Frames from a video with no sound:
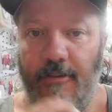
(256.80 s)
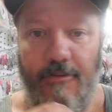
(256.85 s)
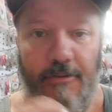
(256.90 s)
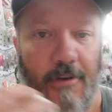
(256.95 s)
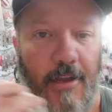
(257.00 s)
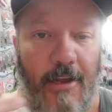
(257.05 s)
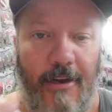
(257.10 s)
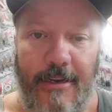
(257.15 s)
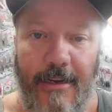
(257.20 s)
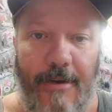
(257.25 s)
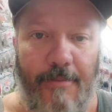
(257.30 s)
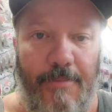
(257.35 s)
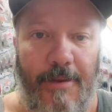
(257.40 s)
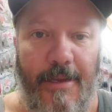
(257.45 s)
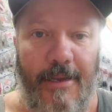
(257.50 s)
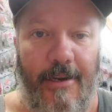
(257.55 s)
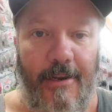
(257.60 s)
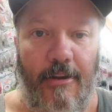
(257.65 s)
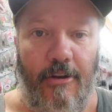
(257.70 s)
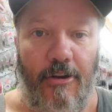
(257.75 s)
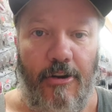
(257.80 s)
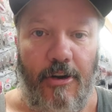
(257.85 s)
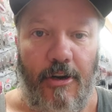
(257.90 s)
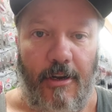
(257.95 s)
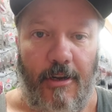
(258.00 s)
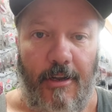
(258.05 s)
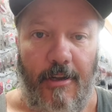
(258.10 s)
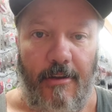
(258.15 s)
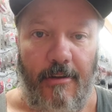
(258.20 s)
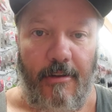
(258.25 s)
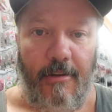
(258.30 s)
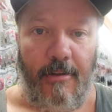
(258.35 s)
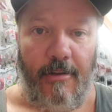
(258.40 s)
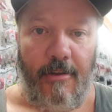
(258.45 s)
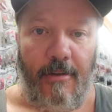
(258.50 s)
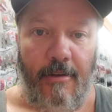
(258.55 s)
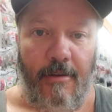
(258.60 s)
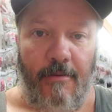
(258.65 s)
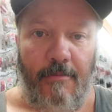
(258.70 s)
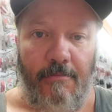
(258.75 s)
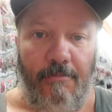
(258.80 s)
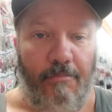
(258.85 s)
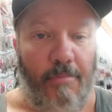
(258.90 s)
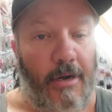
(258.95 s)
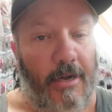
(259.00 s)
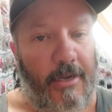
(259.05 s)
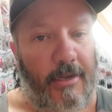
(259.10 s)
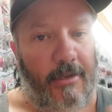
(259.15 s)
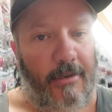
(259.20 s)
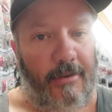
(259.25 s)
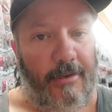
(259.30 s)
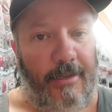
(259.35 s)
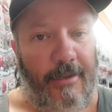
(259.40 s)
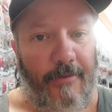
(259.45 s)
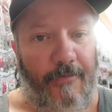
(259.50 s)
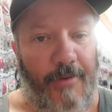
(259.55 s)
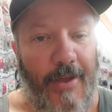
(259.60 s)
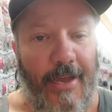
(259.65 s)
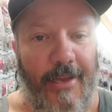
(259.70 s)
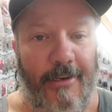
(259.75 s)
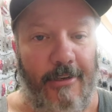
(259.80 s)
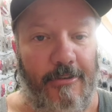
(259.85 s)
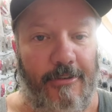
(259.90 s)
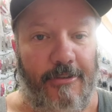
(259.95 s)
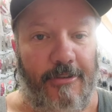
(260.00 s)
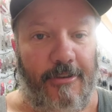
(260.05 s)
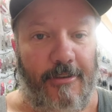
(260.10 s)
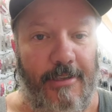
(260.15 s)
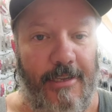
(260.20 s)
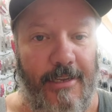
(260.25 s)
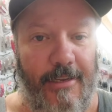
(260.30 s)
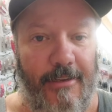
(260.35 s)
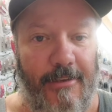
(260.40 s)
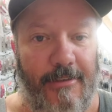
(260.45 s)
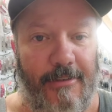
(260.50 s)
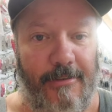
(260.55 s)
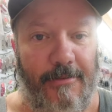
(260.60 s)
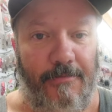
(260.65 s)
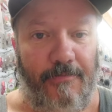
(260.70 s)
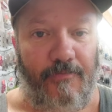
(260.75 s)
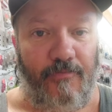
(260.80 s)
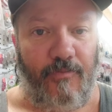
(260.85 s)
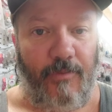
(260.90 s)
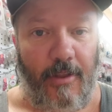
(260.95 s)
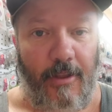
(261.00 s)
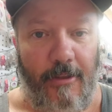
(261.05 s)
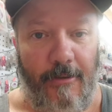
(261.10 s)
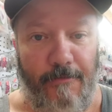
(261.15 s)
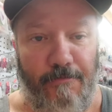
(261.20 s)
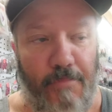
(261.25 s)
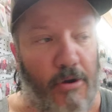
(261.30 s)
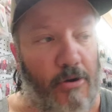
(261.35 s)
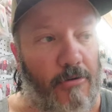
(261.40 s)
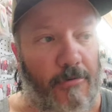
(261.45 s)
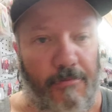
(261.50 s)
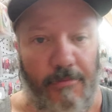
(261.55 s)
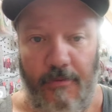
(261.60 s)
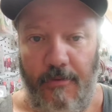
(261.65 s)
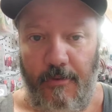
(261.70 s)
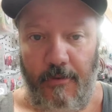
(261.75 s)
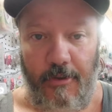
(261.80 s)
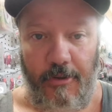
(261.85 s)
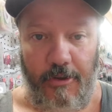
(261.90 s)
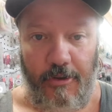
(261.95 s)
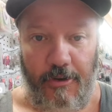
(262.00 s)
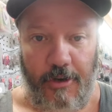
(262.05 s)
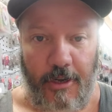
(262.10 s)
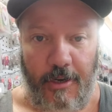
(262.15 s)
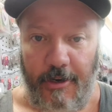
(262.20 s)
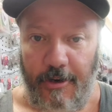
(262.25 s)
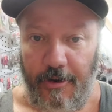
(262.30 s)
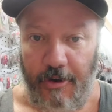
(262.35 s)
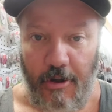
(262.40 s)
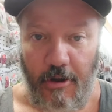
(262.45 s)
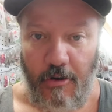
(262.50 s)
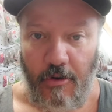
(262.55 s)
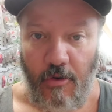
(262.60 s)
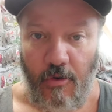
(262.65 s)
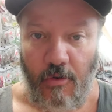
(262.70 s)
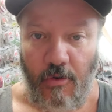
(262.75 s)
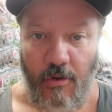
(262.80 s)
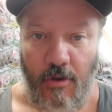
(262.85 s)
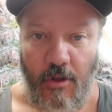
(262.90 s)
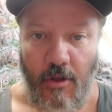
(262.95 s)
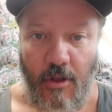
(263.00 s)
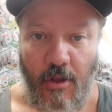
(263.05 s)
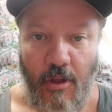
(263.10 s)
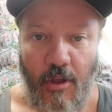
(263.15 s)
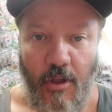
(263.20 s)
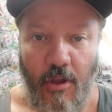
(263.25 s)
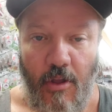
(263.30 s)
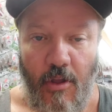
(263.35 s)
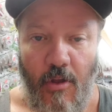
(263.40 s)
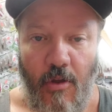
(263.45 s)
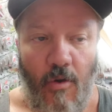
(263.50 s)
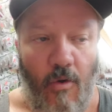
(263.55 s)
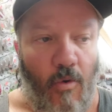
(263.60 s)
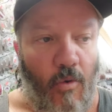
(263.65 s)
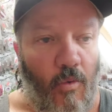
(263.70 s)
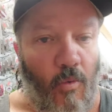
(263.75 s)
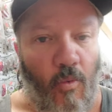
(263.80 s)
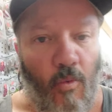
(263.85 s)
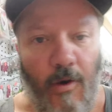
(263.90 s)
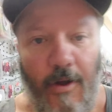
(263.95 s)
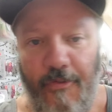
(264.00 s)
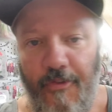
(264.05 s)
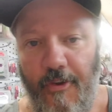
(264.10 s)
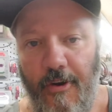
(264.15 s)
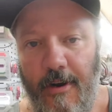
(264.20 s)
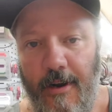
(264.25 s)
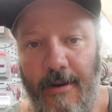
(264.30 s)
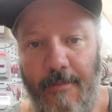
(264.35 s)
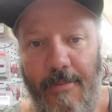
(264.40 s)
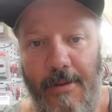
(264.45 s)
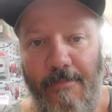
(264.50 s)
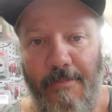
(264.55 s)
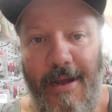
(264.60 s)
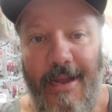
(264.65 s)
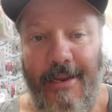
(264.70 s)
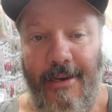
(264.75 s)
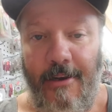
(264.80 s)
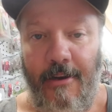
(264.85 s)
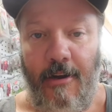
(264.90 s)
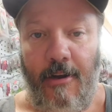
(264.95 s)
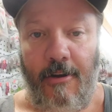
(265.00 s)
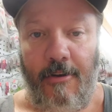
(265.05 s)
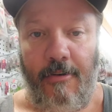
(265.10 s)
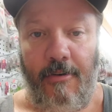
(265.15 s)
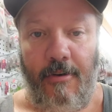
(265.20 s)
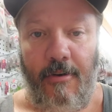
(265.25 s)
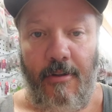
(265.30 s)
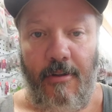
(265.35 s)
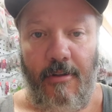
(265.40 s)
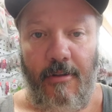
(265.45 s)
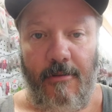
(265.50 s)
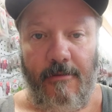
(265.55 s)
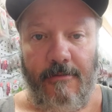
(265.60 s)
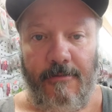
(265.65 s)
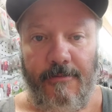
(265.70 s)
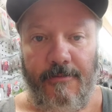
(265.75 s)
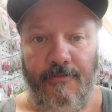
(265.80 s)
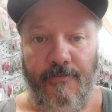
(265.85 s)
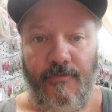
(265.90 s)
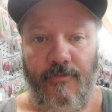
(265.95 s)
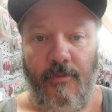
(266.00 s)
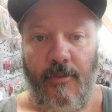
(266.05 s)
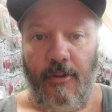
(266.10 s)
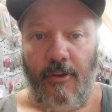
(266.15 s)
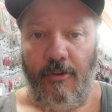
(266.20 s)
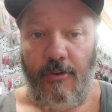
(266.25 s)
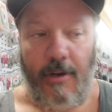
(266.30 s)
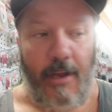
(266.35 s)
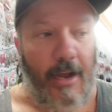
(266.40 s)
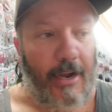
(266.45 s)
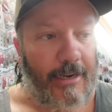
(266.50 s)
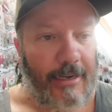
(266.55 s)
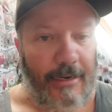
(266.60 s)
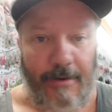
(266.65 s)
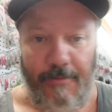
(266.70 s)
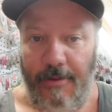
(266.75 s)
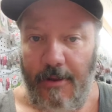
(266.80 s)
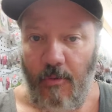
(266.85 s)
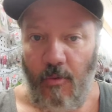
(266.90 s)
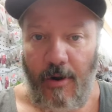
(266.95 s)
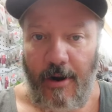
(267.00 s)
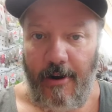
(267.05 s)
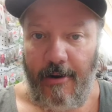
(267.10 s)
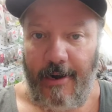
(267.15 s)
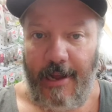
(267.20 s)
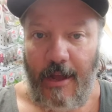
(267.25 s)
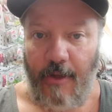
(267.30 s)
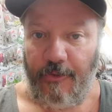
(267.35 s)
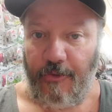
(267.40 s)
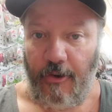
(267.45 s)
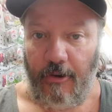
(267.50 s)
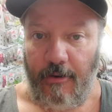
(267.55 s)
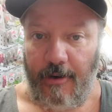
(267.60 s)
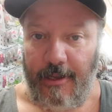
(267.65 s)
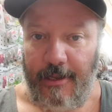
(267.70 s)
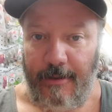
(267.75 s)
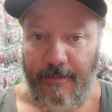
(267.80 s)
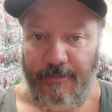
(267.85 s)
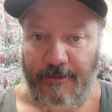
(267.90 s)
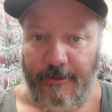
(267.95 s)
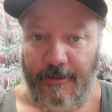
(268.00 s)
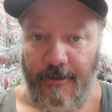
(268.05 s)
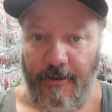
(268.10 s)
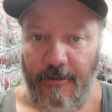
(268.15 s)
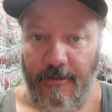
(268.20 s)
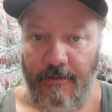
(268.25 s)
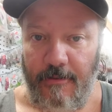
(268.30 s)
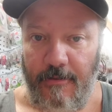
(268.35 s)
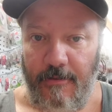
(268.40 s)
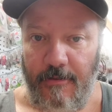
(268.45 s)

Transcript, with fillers: there's not going to be any hook. But the advantage to this is boom, you're going to know what they're going to be biting on you're not going to be wearing out their lips.